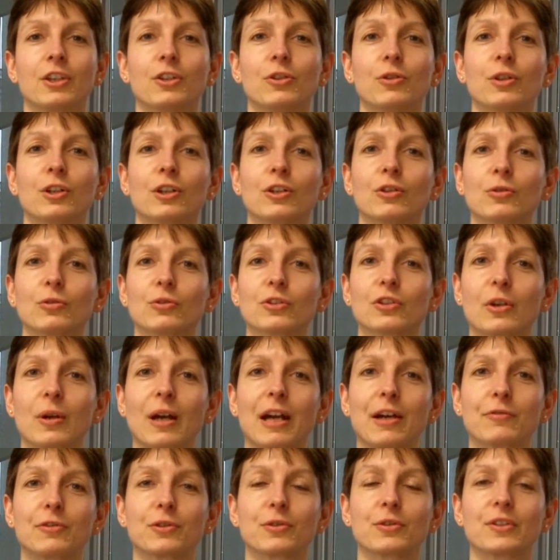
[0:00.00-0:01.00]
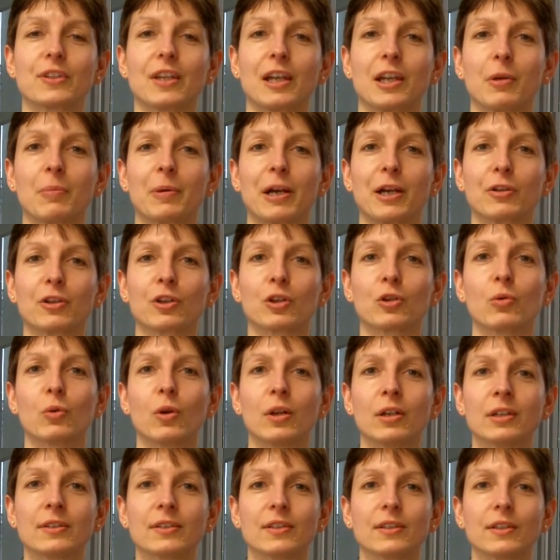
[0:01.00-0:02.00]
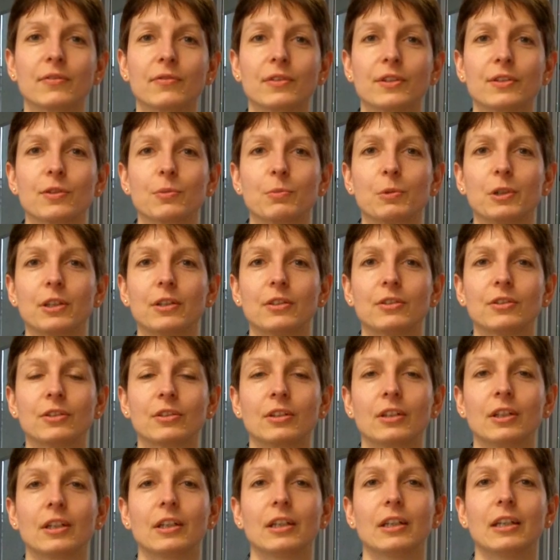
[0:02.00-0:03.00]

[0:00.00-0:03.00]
You can also have your say about the quality of the speech.